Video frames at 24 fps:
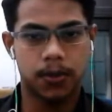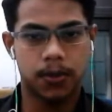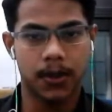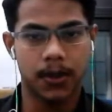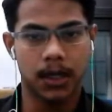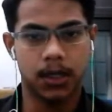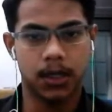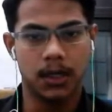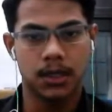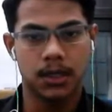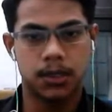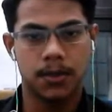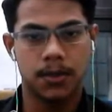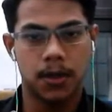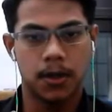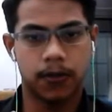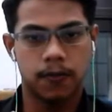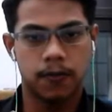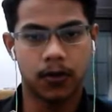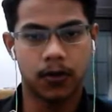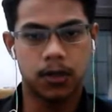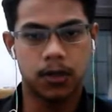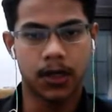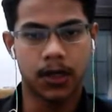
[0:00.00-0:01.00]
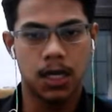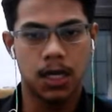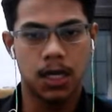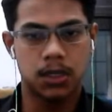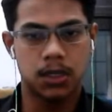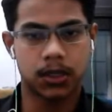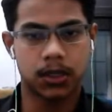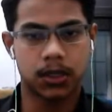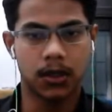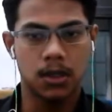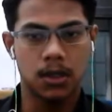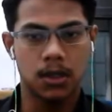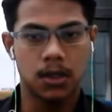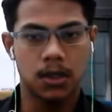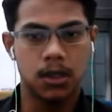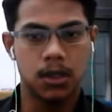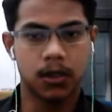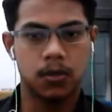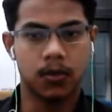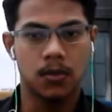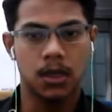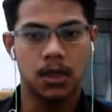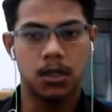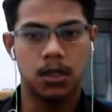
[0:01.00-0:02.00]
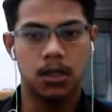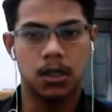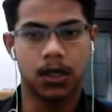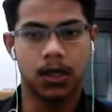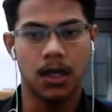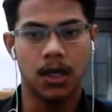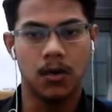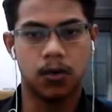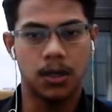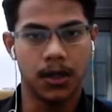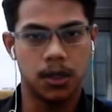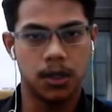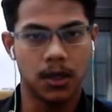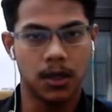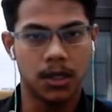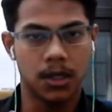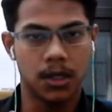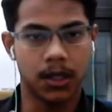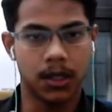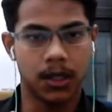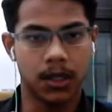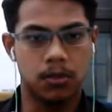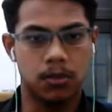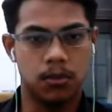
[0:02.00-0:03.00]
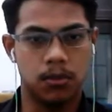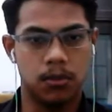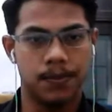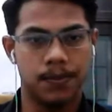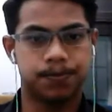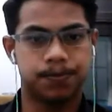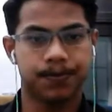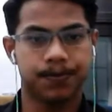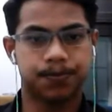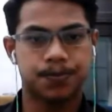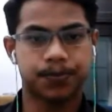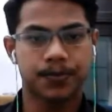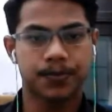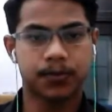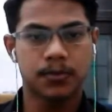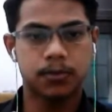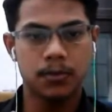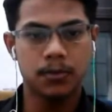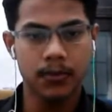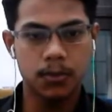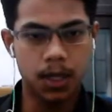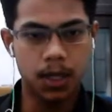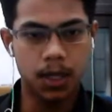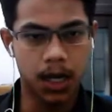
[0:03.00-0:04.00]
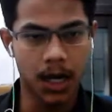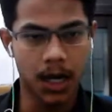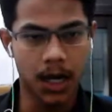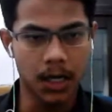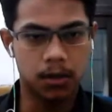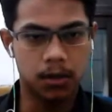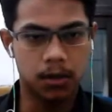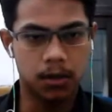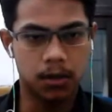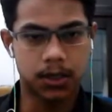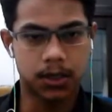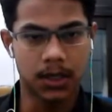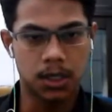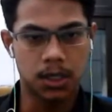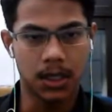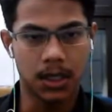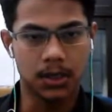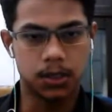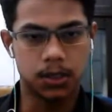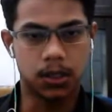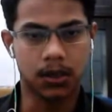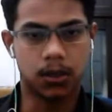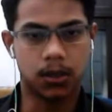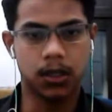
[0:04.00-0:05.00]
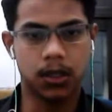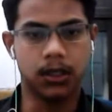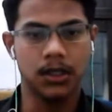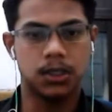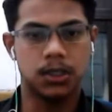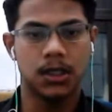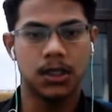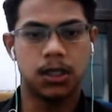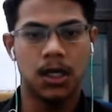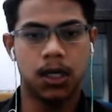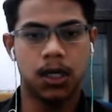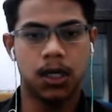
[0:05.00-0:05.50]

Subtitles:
and smartphone had stolen when they were not in the room at the residential college.